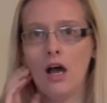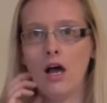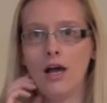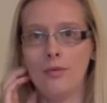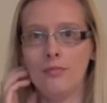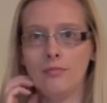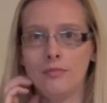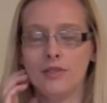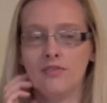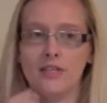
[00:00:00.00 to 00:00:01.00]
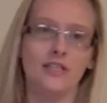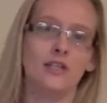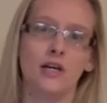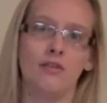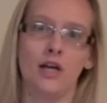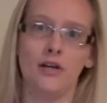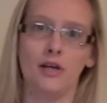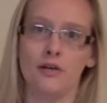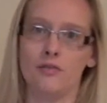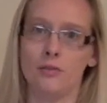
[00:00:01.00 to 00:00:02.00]
The things I've learned
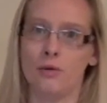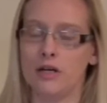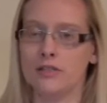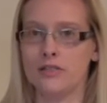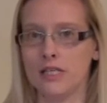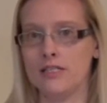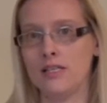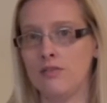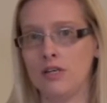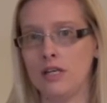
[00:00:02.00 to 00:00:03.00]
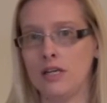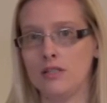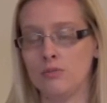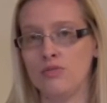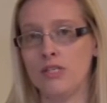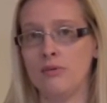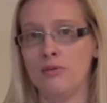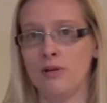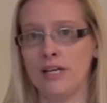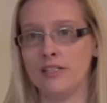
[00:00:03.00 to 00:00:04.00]
over the past 6-7 years with dealing
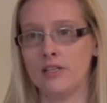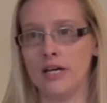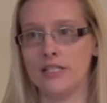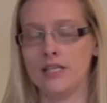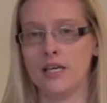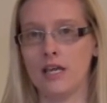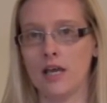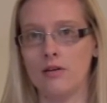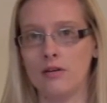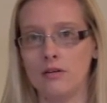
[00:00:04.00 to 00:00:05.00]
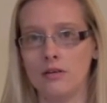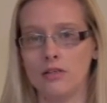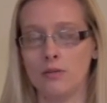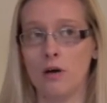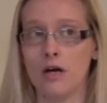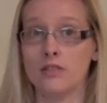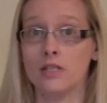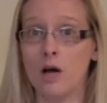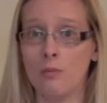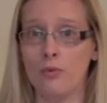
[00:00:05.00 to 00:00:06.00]
with my anxiety, and the past
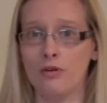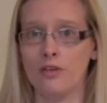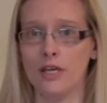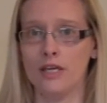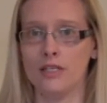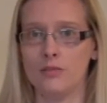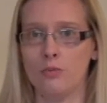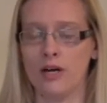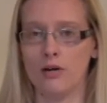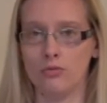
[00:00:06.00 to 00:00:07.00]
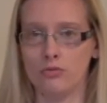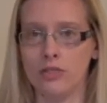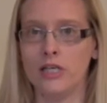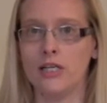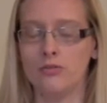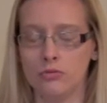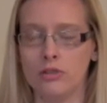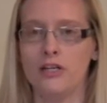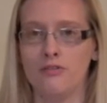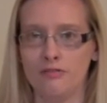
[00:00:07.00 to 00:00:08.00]
couple of years when I'm really,
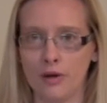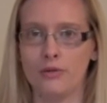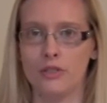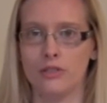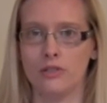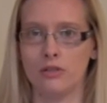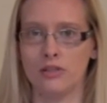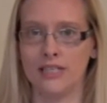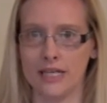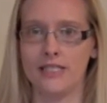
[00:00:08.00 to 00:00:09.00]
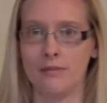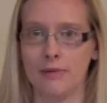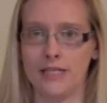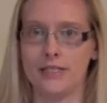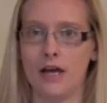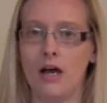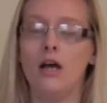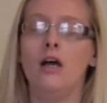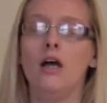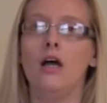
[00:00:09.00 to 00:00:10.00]
really focused on getting better,
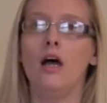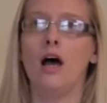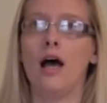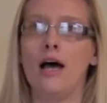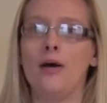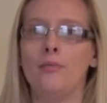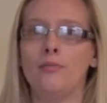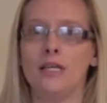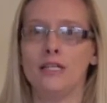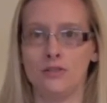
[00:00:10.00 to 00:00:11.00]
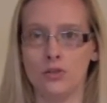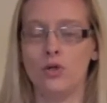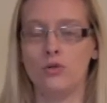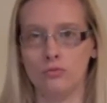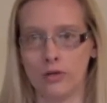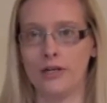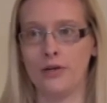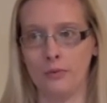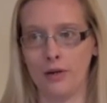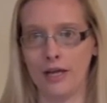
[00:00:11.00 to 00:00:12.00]
is not running
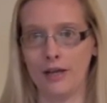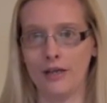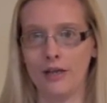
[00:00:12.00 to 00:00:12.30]
away.